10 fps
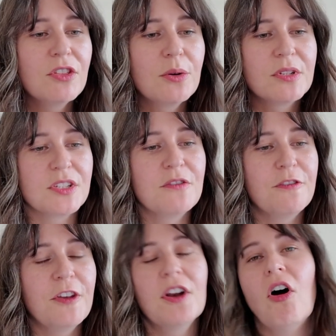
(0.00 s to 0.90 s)
even though it didn't
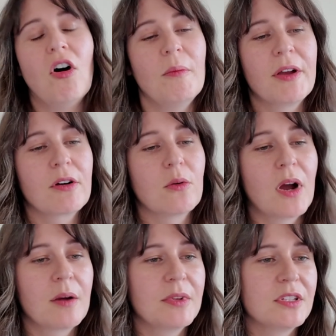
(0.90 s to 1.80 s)
fit all my
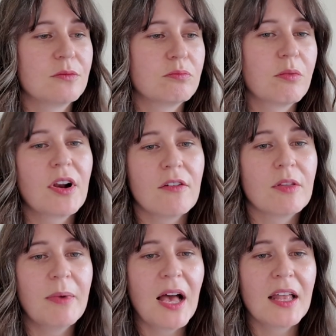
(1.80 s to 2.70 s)
requirements right off
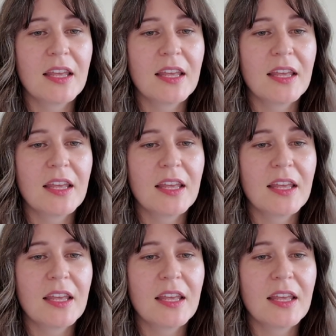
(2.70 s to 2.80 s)
the bat,